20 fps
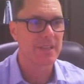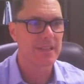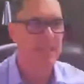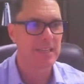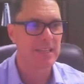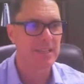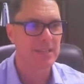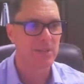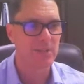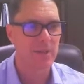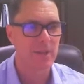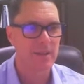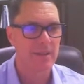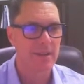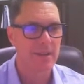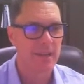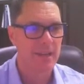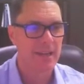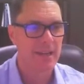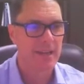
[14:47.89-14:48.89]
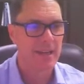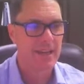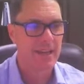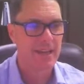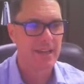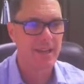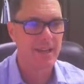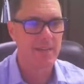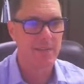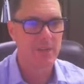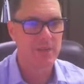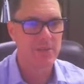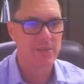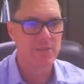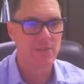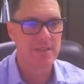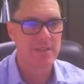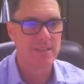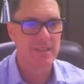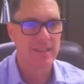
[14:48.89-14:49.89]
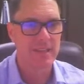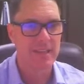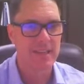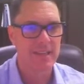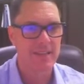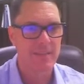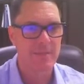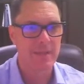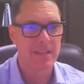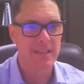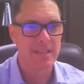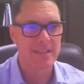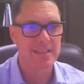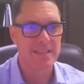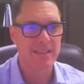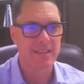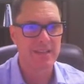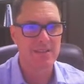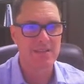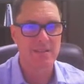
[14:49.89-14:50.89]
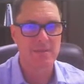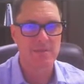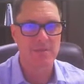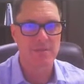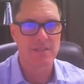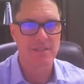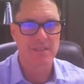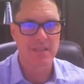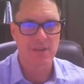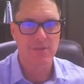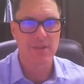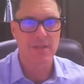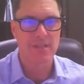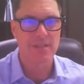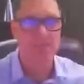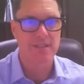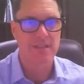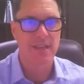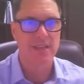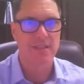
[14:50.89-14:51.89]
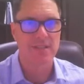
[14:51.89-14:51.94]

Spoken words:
get the one most recently here. It means that there's some serious